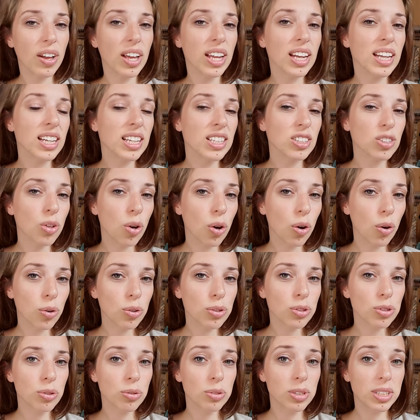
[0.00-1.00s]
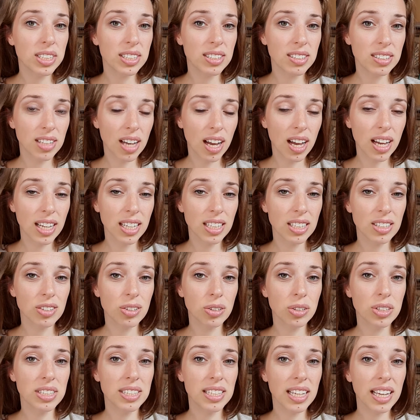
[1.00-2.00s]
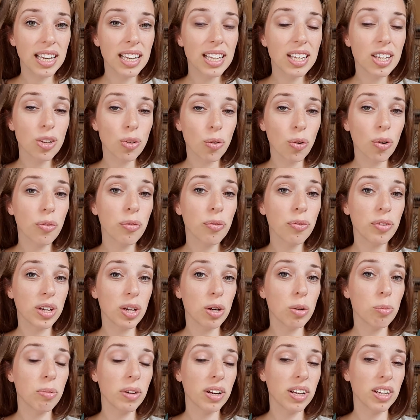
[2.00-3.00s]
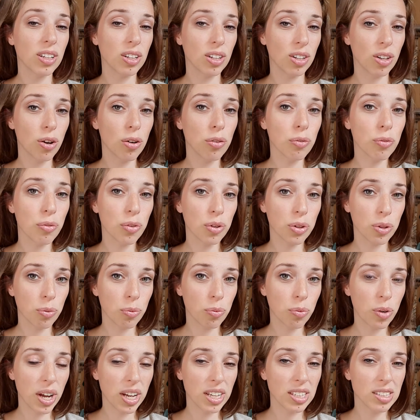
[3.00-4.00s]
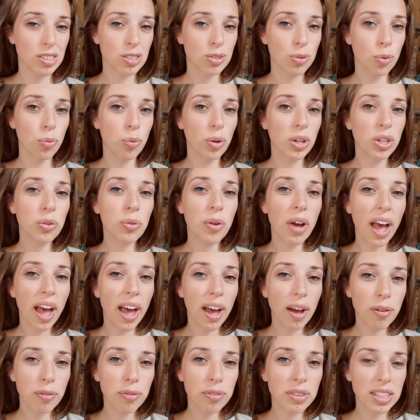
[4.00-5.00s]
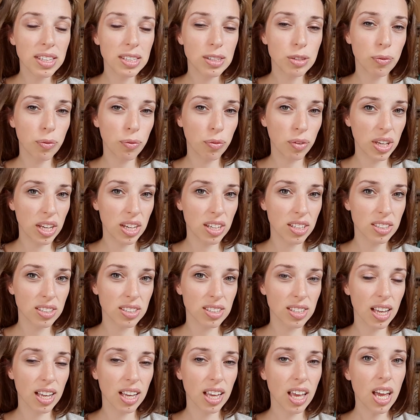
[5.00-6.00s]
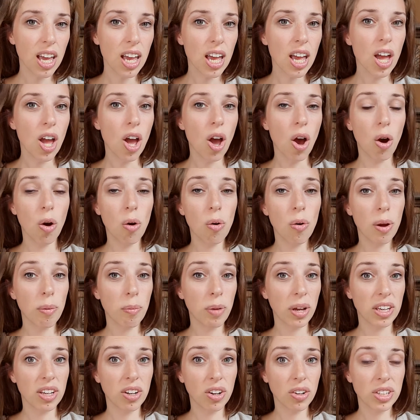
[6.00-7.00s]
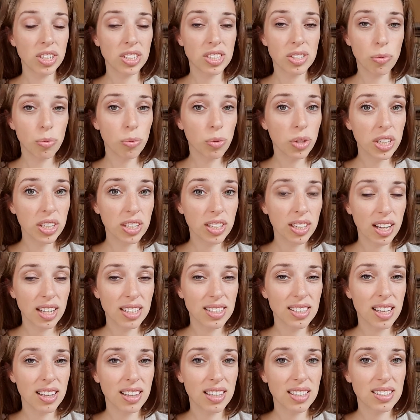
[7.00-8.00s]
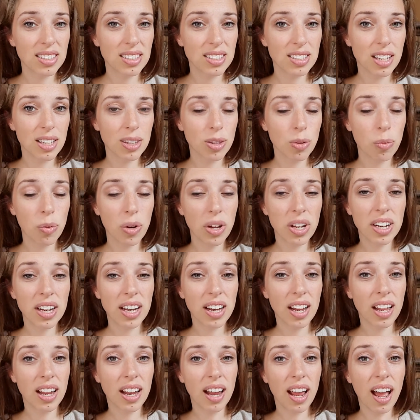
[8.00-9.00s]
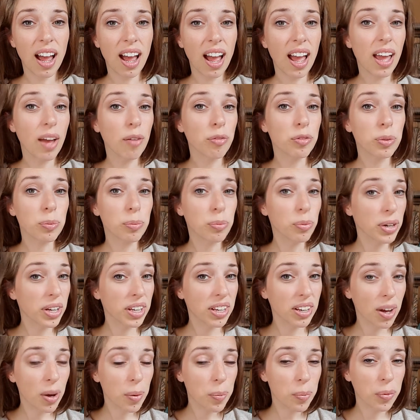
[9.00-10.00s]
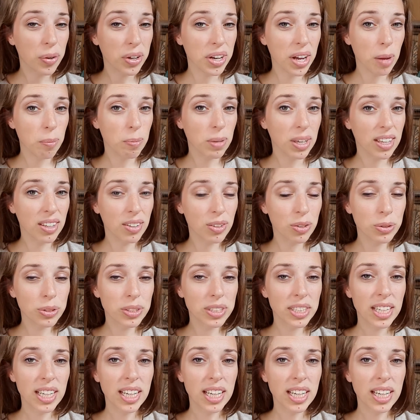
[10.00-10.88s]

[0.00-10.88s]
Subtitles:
And it is also designed to take your fear brain along for the ride. So when you have these fears like, oh, am I going to realize that this is not the one and I have to break up when I'm healed?